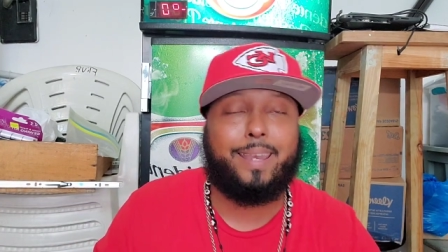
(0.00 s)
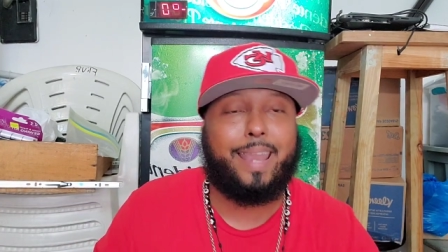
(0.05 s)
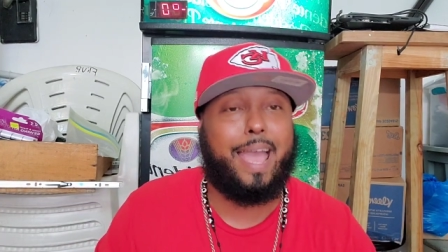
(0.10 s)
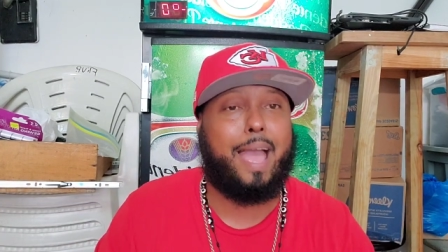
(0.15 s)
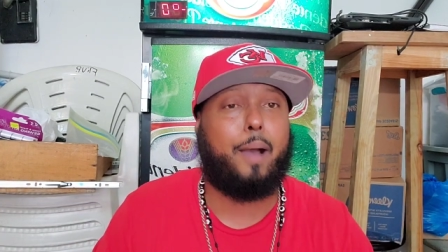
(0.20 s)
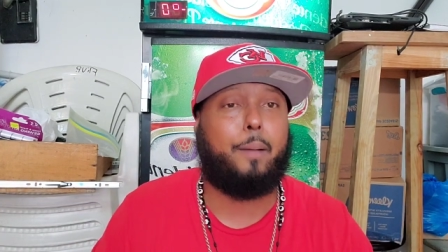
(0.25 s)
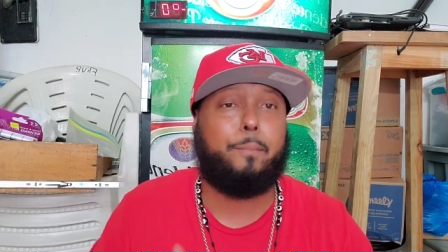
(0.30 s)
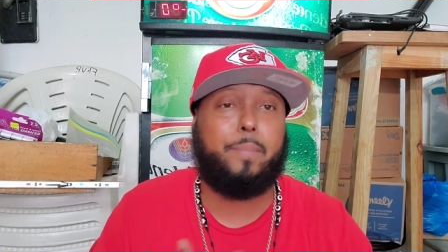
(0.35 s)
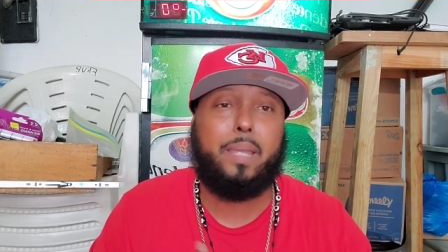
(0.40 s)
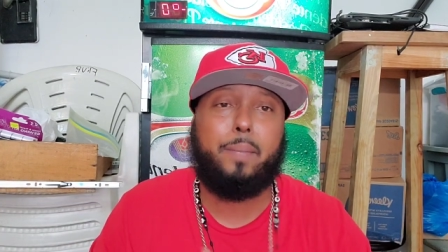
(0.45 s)

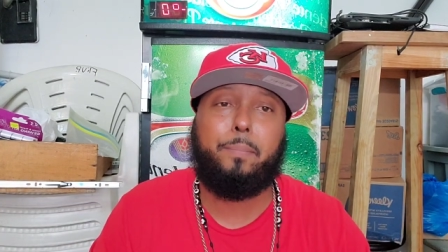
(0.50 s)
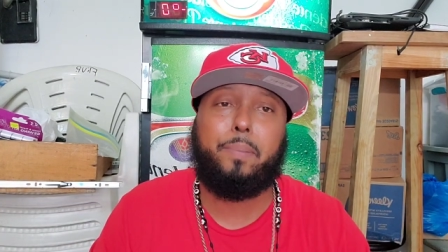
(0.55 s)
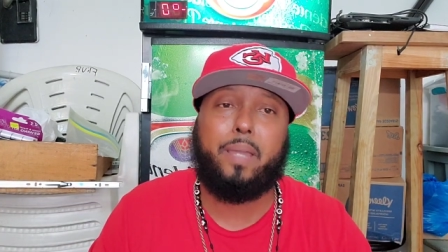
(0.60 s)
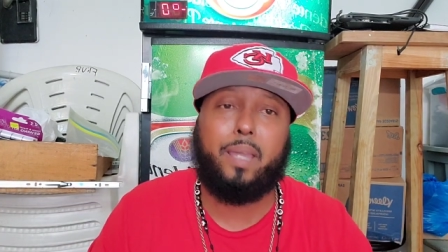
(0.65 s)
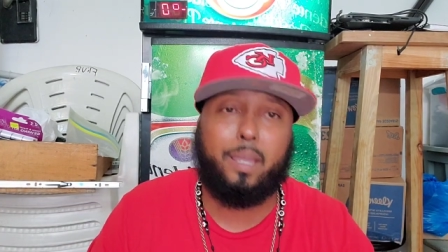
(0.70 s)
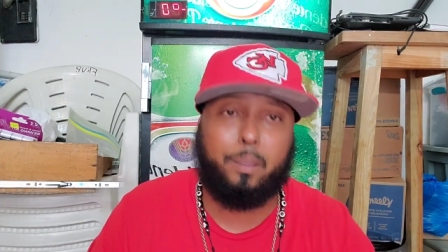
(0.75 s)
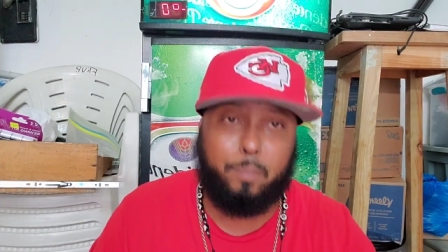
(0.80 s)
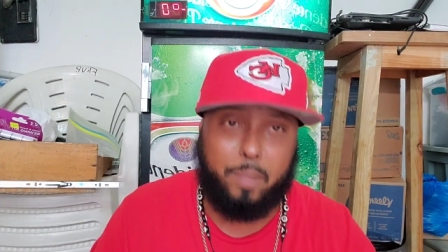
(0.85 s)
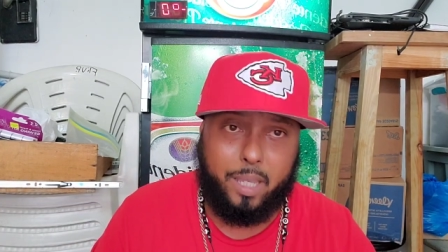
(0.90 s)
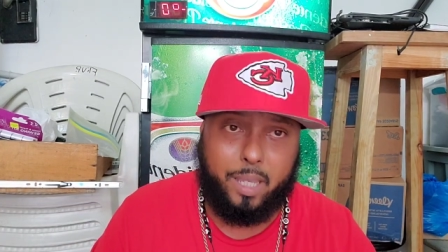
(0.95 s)
Now, me
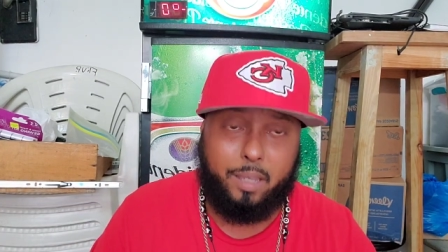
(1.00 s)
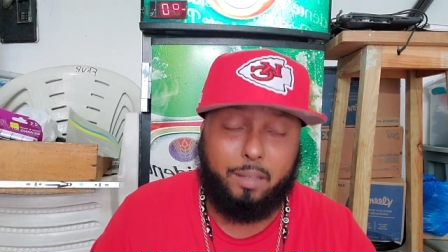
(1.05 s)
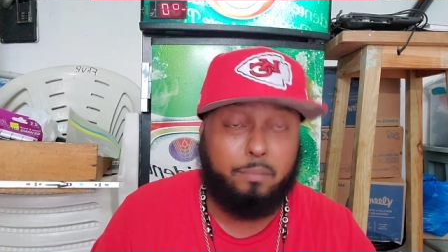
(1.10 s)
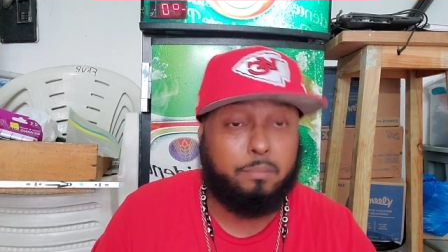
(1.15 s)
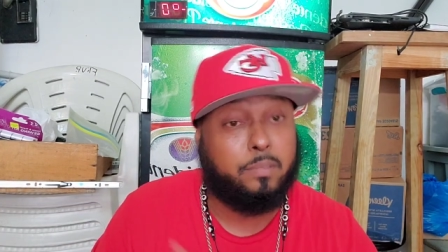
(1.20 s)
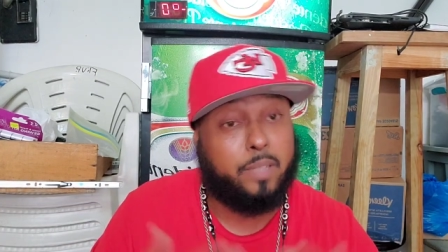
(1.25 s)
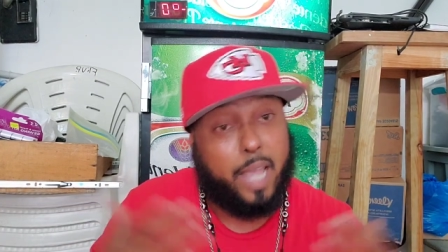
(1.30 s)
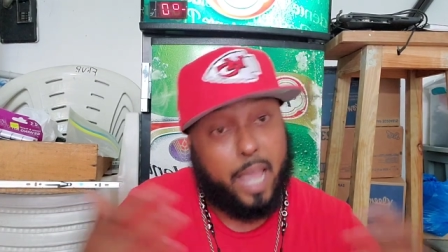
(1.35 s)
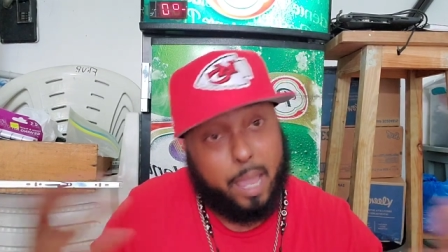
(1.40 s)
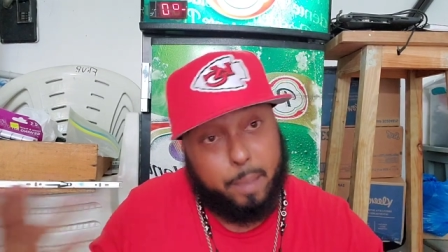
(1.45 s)
being
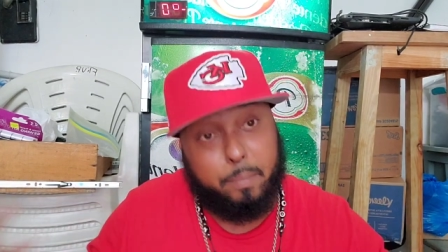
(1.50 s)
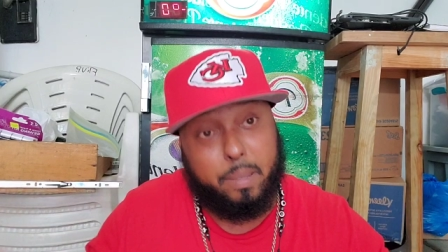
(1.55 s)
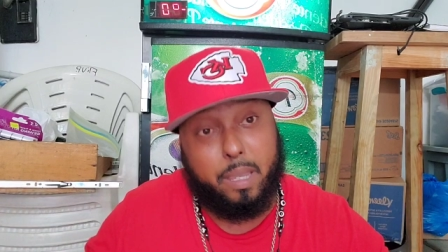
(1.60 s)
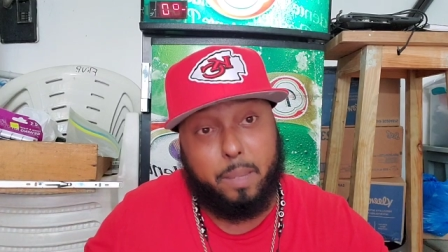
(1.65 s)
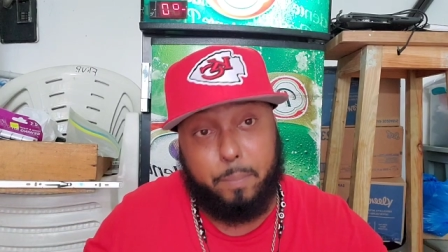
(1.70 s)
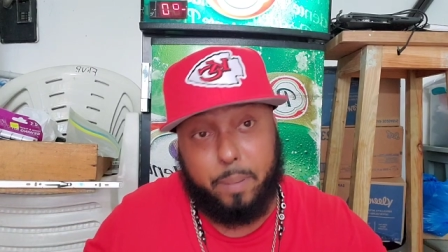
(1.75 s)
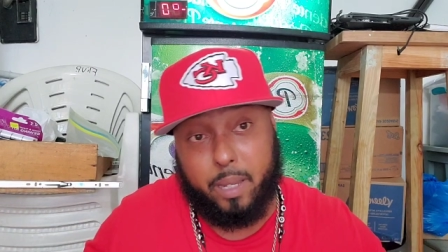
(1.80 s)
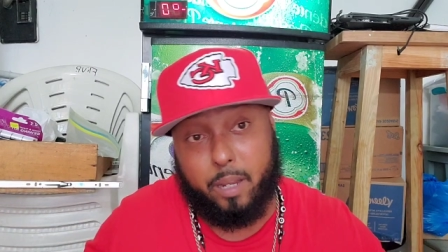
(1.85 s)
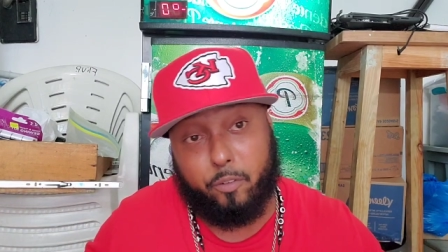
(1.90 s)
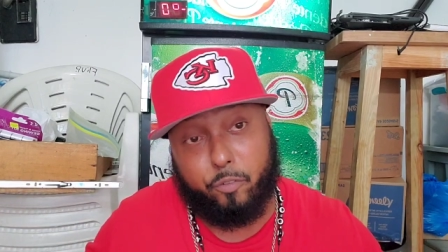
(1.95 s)
me, and
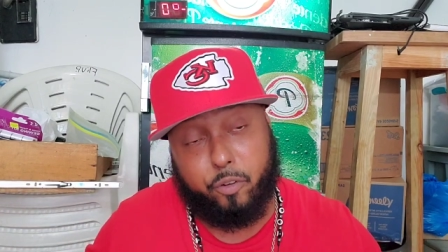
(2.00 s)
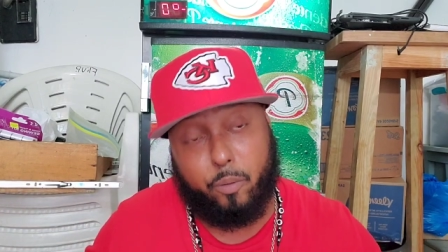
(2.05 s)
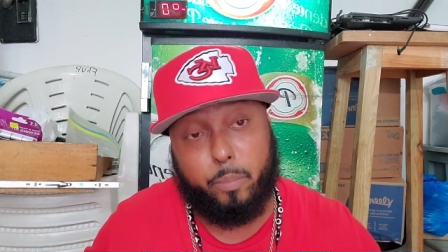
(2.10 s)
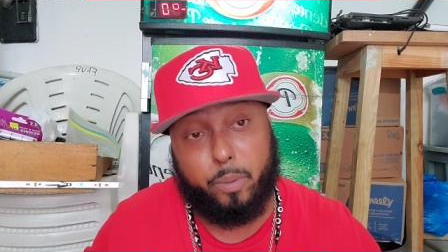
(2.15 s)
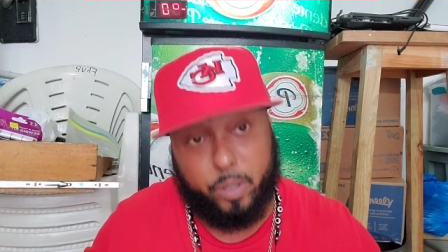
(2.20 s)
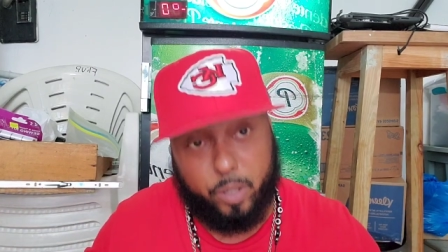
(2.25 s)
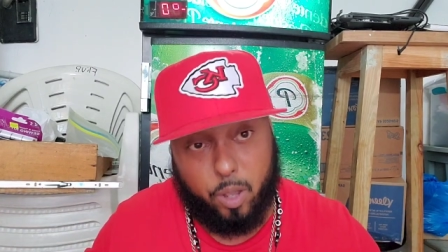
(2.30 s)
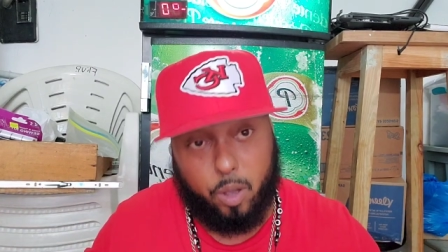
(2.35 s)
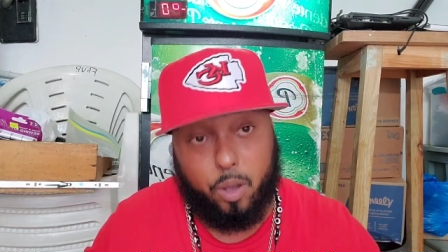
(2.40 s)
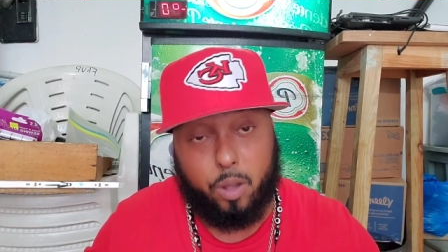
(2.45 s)
me being
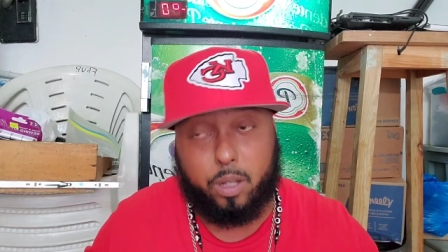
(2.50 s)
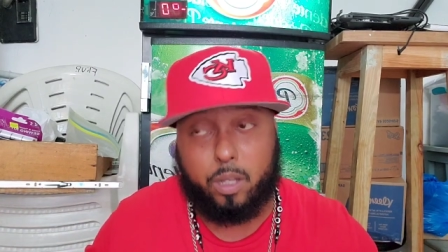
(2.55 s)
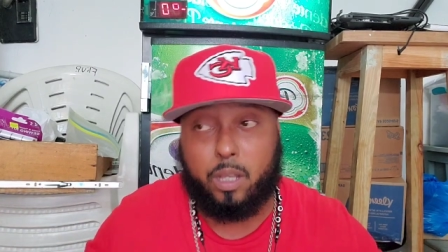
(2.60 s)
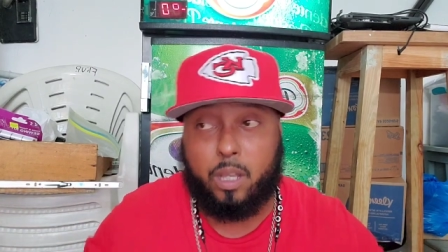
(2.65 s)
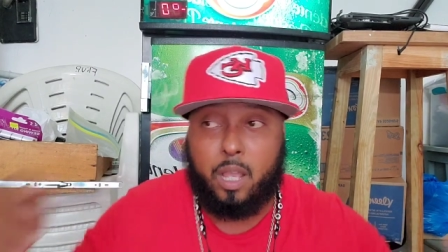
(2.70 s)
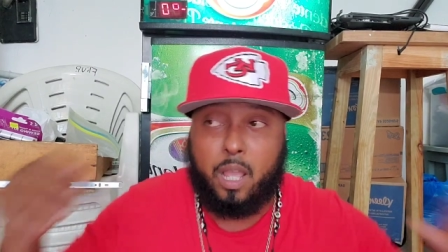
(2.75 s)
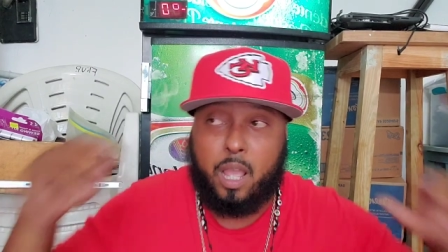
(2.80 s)
from New York,